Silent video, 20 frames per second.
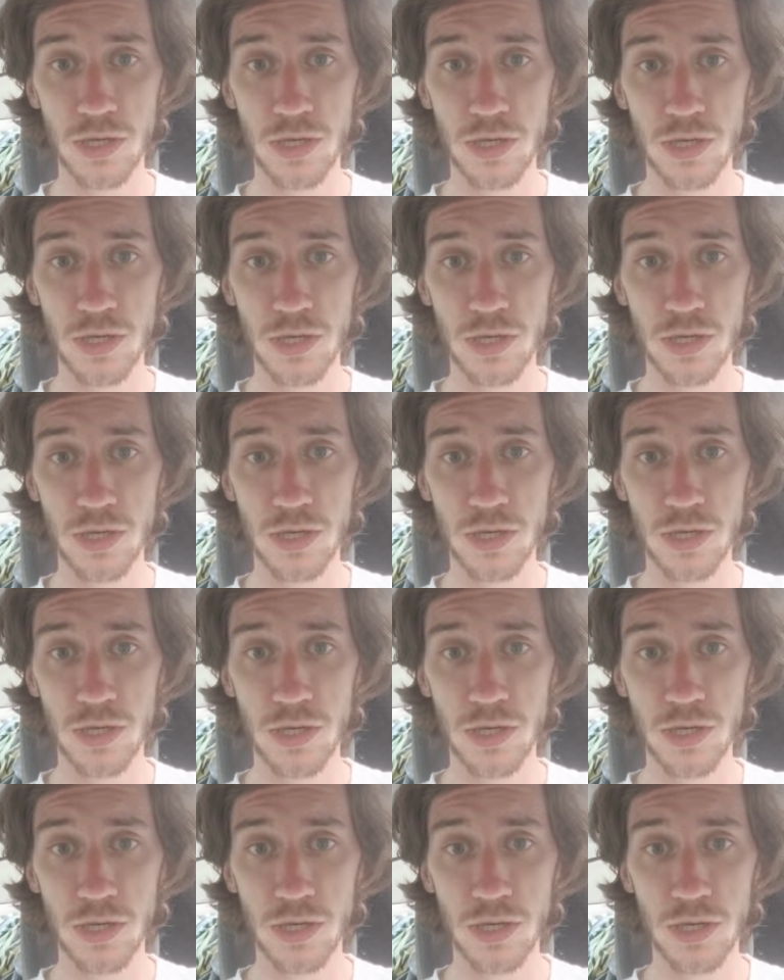because it'll
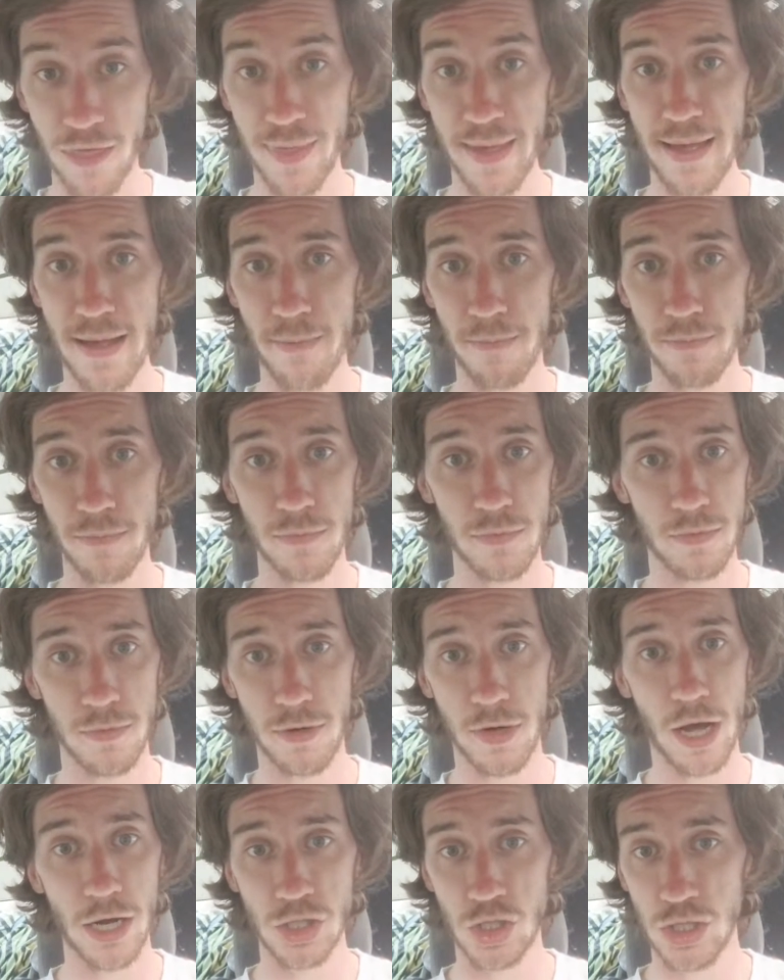benefit them,
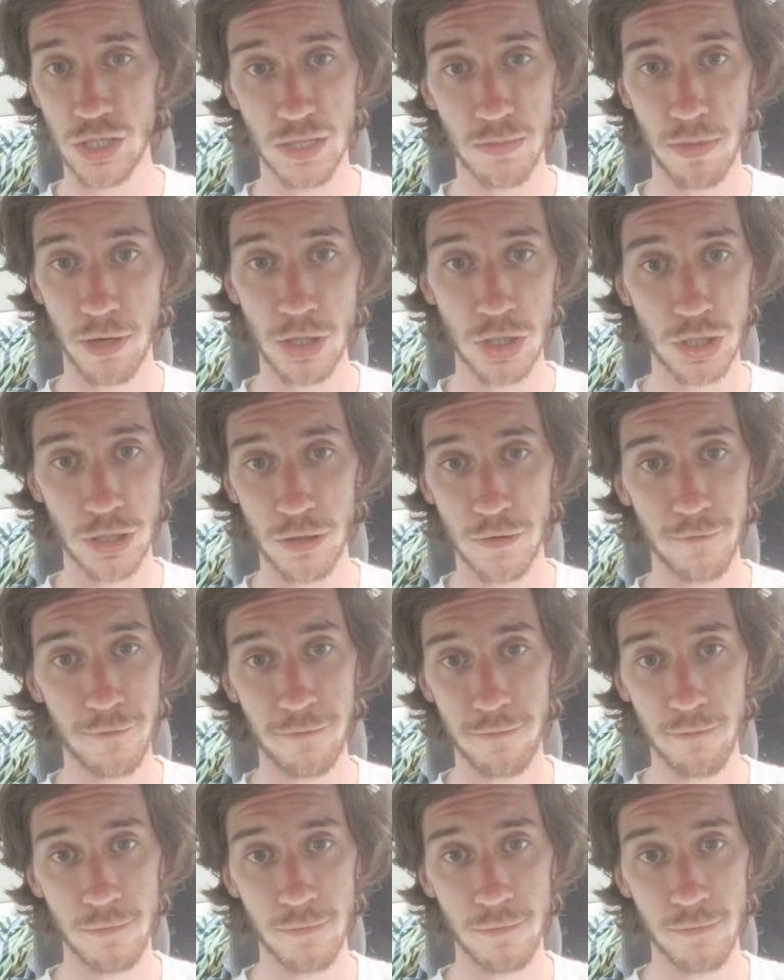not just a bunch of,